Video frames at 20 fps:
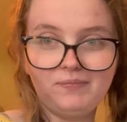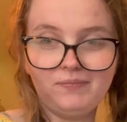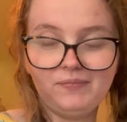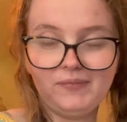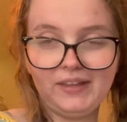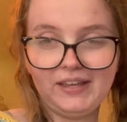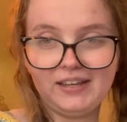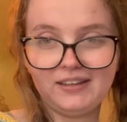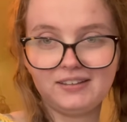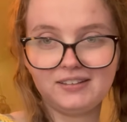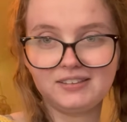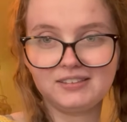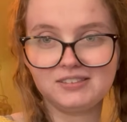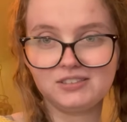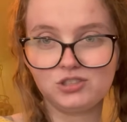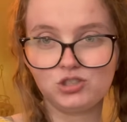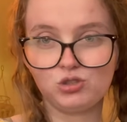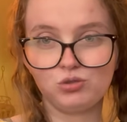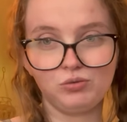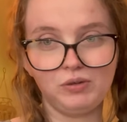like
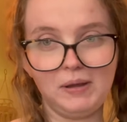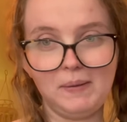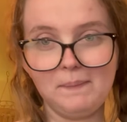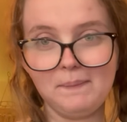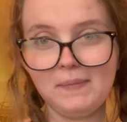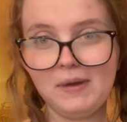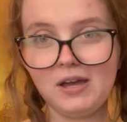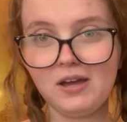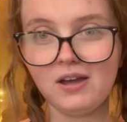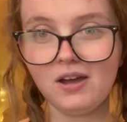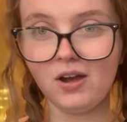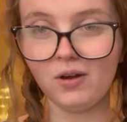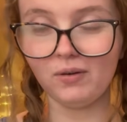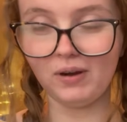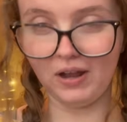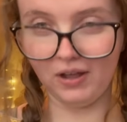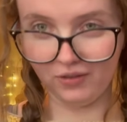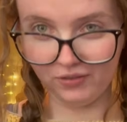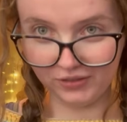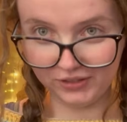trim
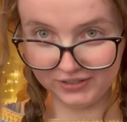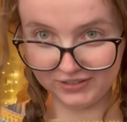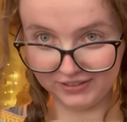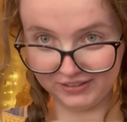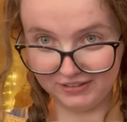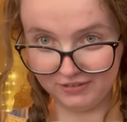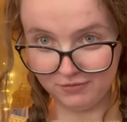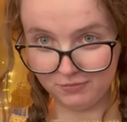around the sleeve